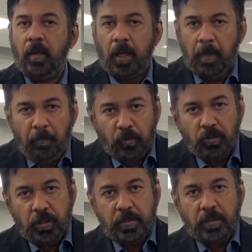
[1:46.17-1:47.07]
come up with
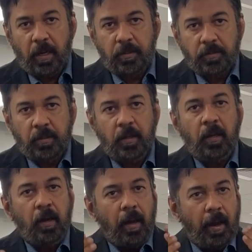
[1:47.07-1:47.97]
those insights
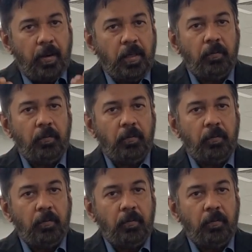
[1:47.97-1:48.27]
and